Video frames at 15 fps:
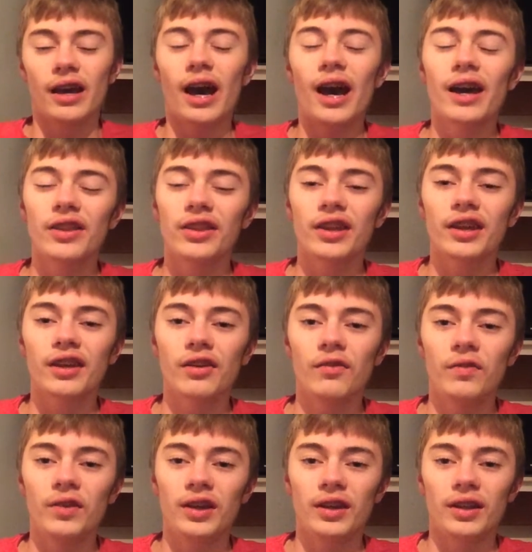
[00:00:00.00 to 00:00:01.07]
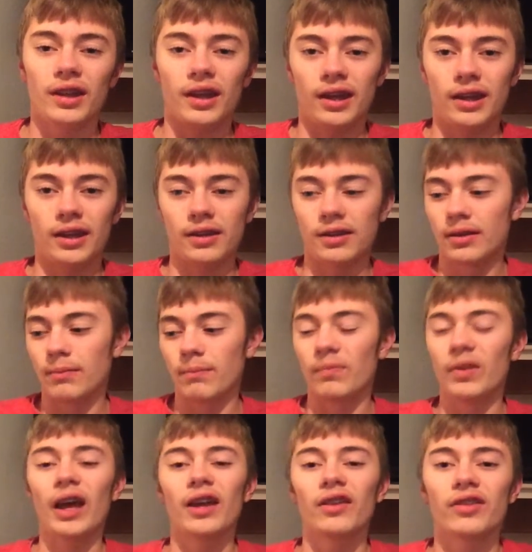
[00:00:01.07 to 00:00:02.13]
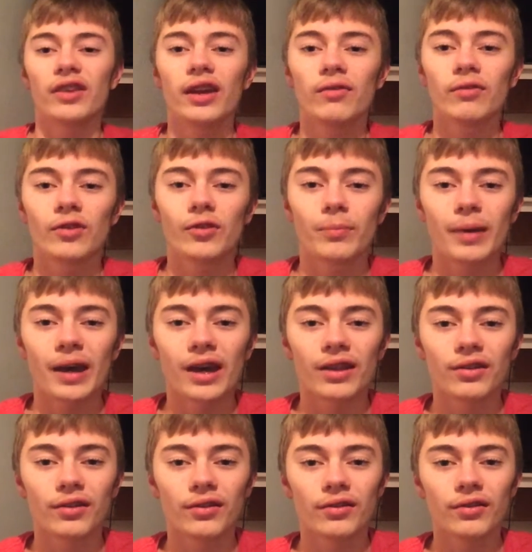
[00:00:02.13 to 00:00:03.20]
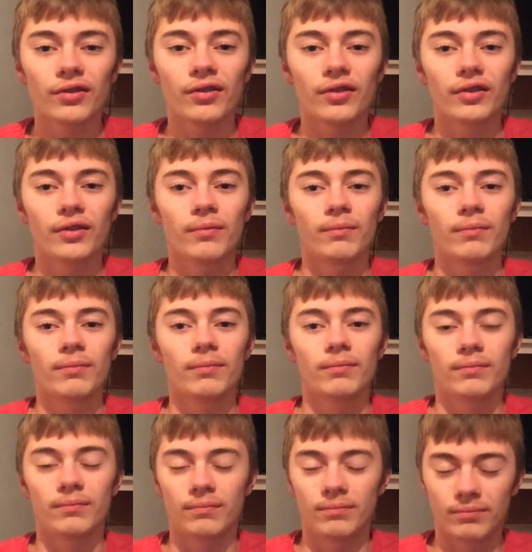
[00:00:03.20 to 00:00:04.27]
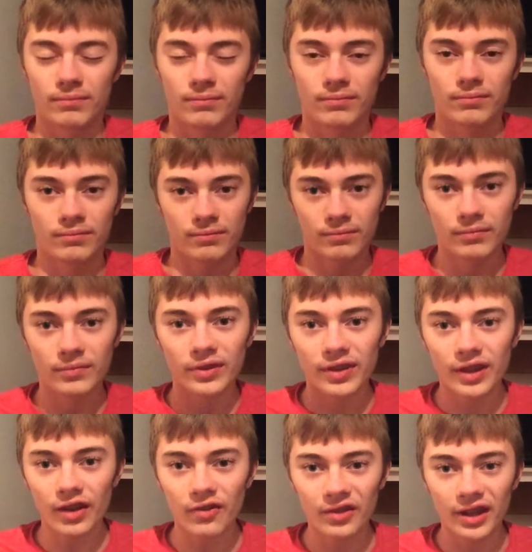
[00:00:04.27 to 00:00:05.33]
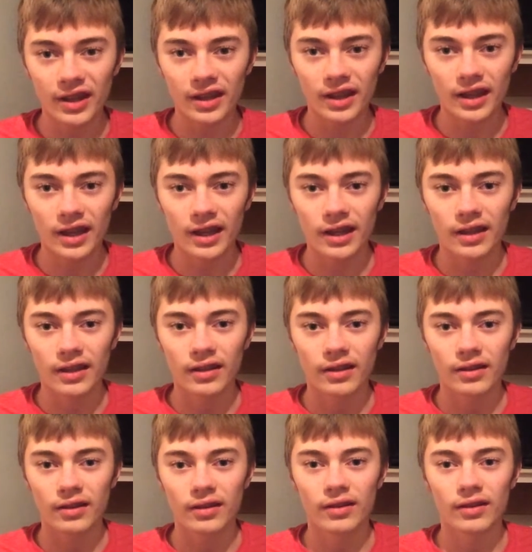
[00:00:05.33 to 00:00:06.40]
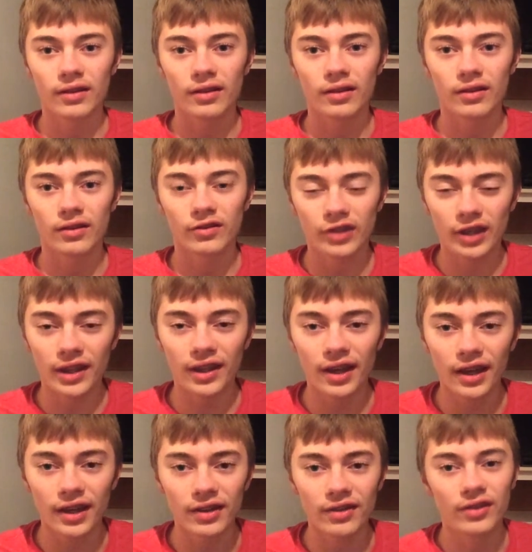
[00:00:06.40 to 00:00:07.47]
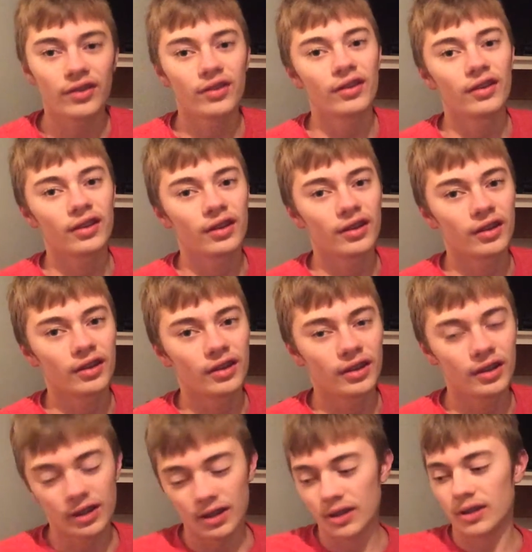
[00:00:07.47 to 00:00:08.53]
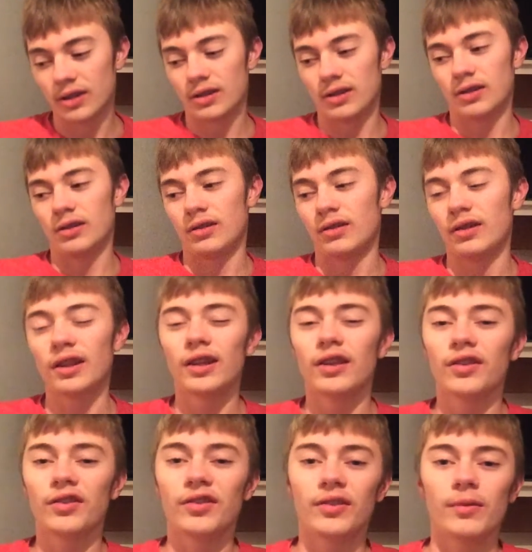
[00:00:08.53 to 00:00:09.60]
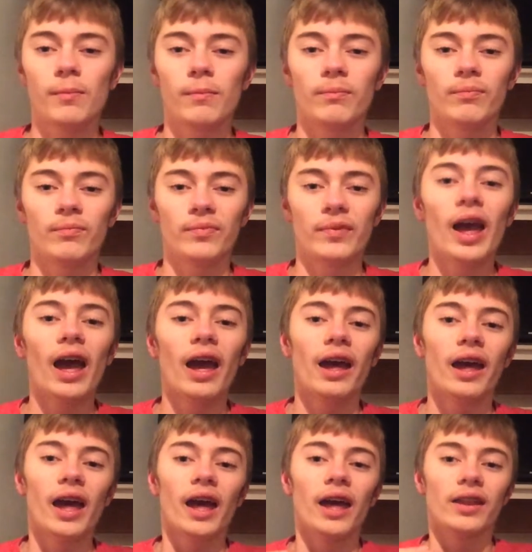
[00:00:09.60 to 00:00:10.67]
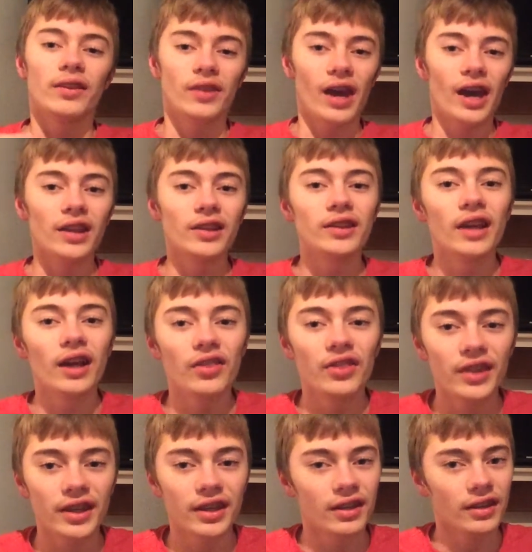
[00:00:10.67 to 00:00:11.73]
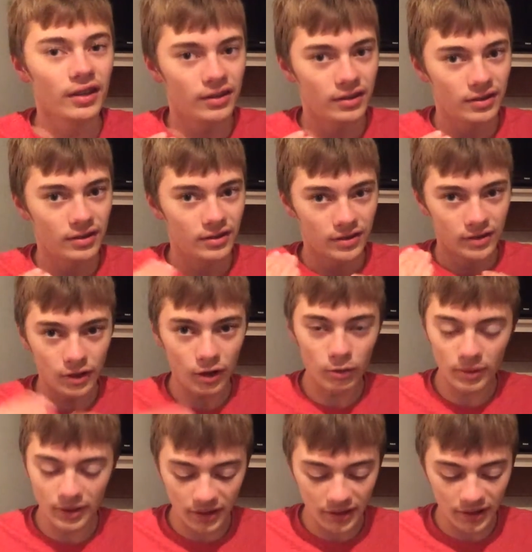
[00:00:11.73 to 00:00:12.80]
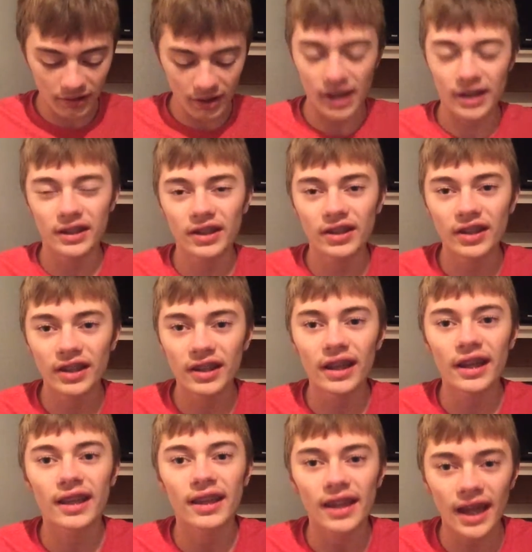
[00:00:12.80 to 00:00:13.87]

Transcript: I think of it like lightsabers, battles, stuff like that, Jedis. This had nothing, nowhere near anything like